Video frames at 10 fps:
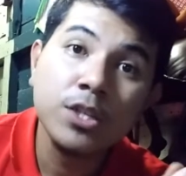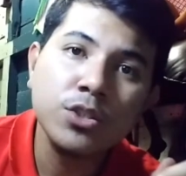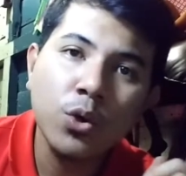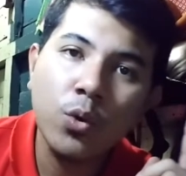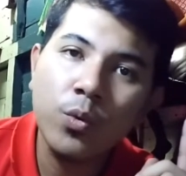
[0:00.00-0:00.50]

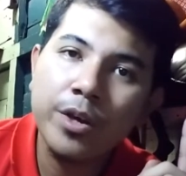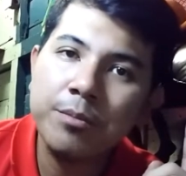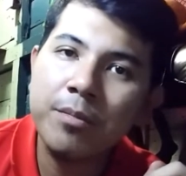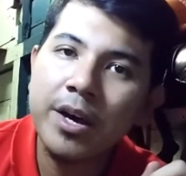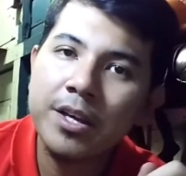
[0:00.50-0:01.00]
so
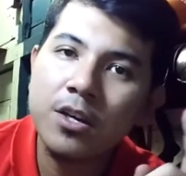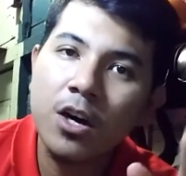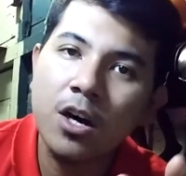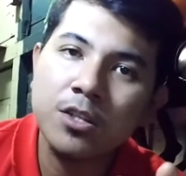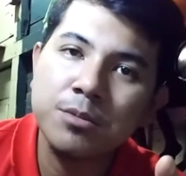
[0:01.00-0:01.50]
it might
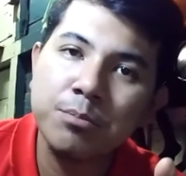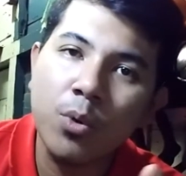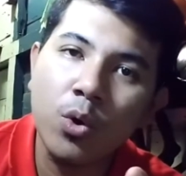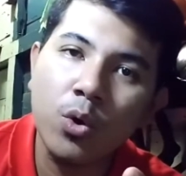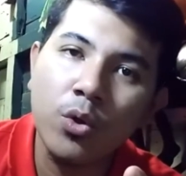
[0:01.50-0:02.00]
cause
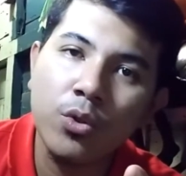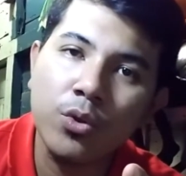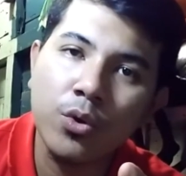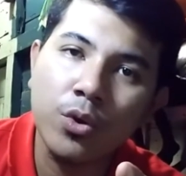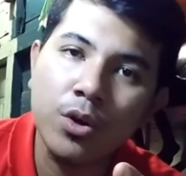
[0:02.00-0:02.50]
mold
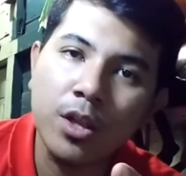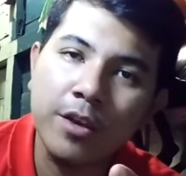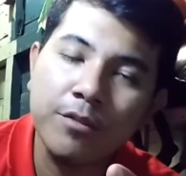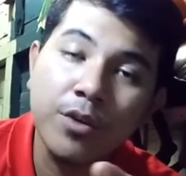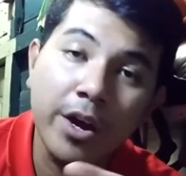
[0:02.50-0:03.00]
or
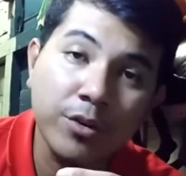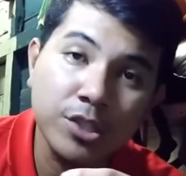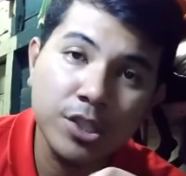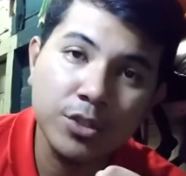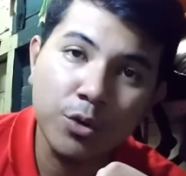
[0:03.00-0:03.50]
like
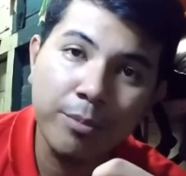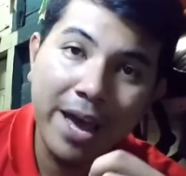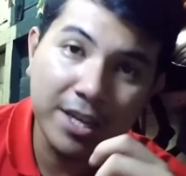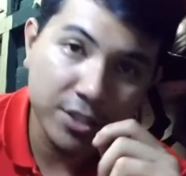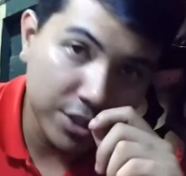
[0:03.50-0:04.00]
viruses or
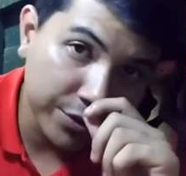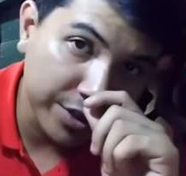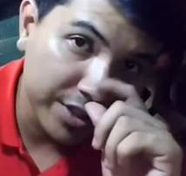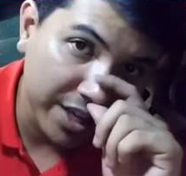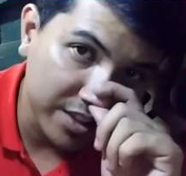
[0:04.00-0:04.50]

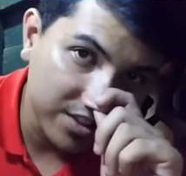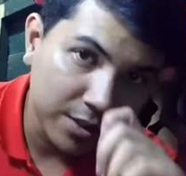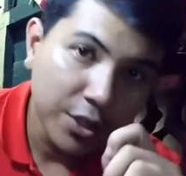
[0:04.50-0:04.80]
bacteria that